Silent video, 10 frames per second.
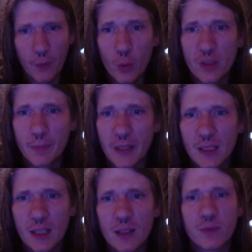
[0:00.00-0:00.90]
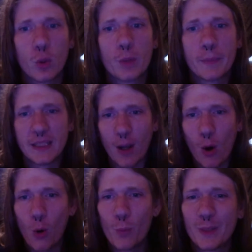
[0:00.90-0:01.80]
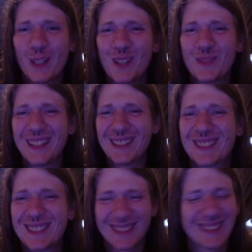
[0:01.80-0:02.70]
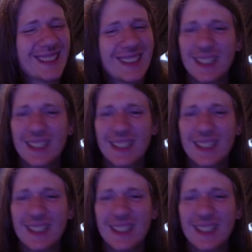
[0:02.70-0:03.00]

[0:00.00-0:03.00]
always been there for me, they hold me up. It's